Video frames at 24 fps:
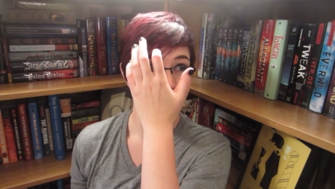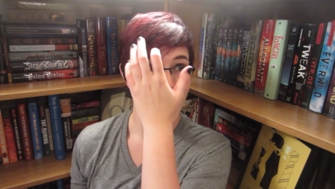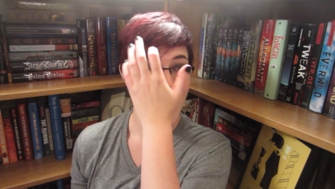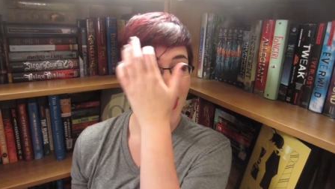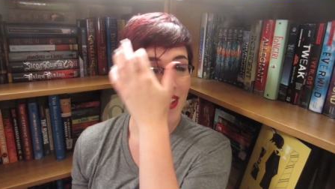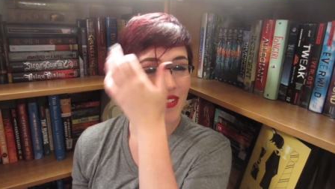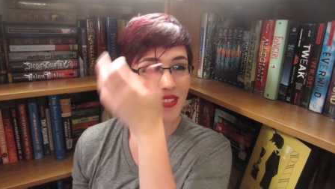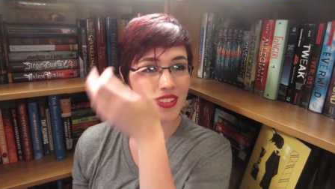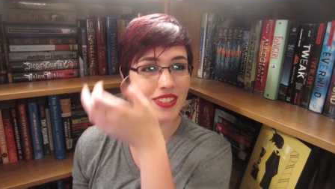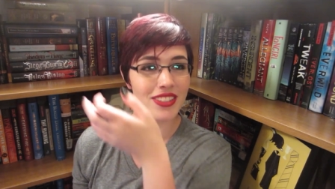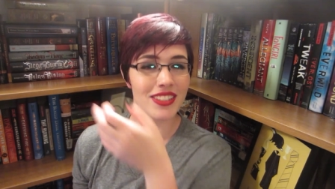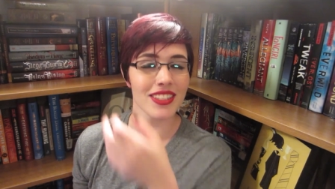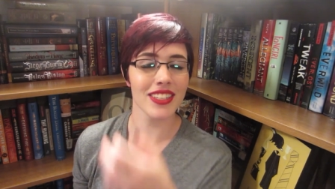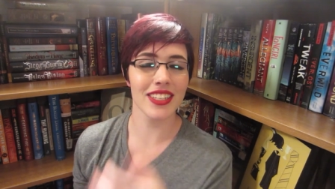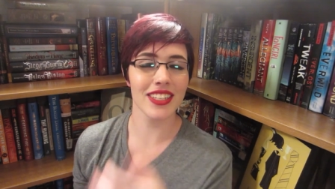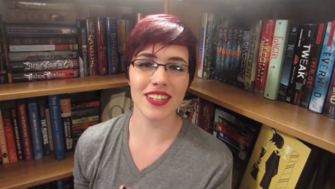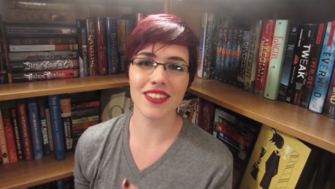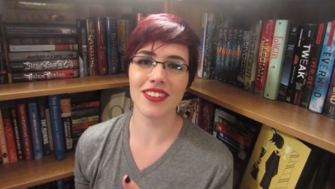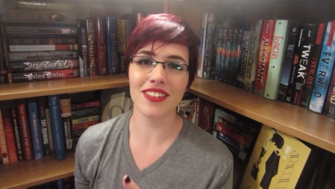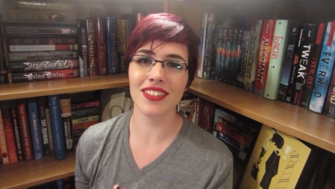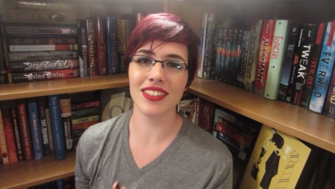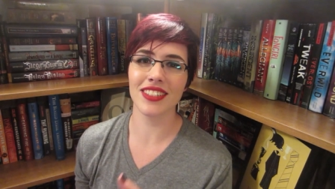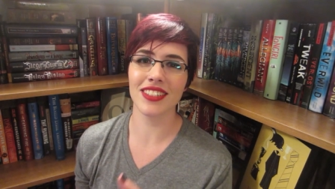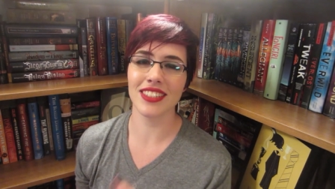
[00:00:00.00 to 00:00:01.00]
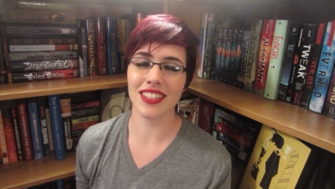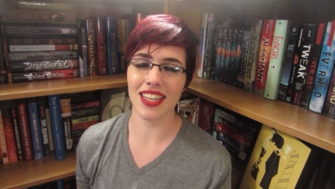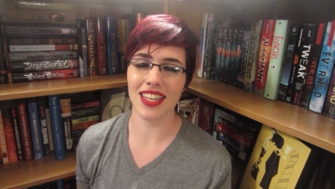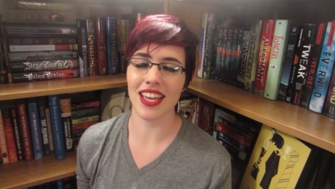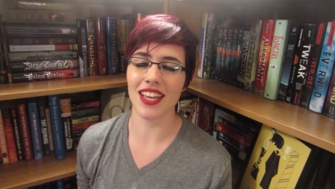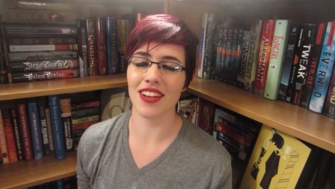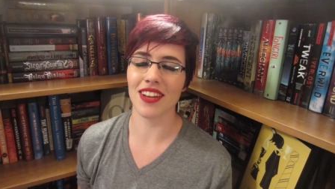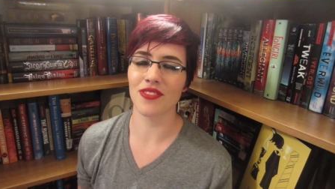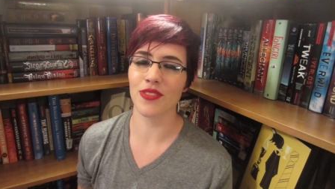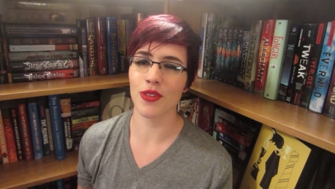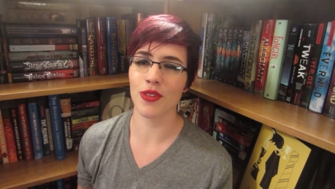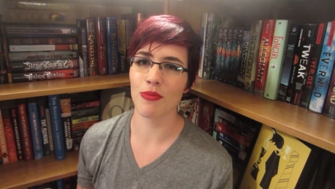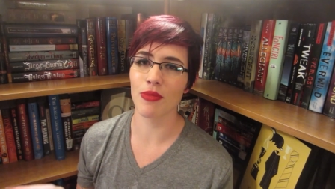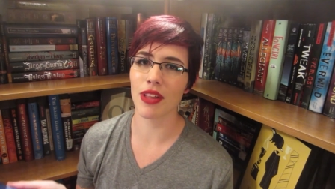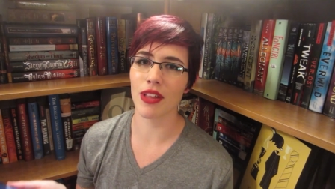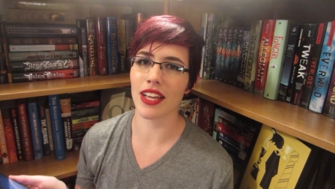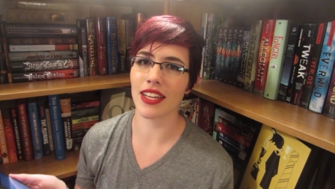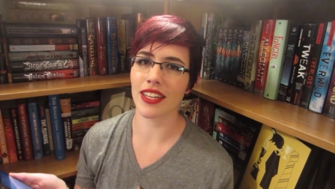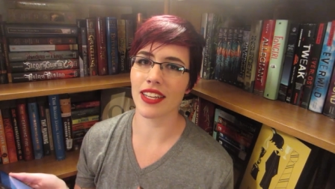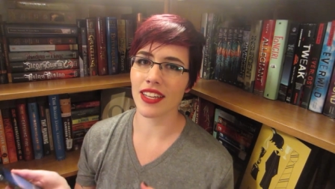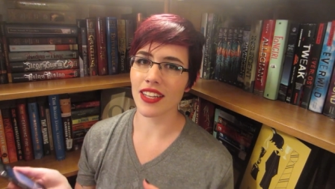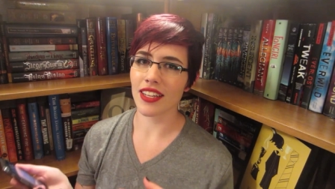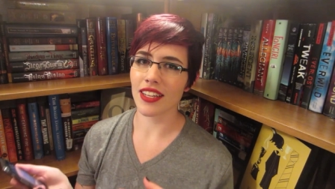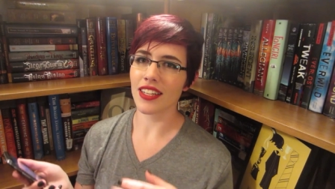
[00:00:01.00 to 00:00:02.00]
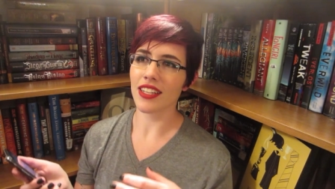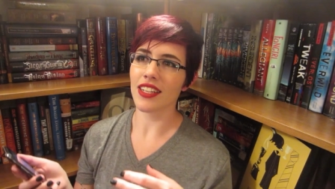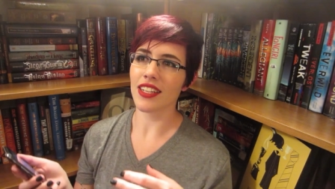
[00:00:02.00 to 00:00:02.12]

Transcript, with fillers: it will literally take from like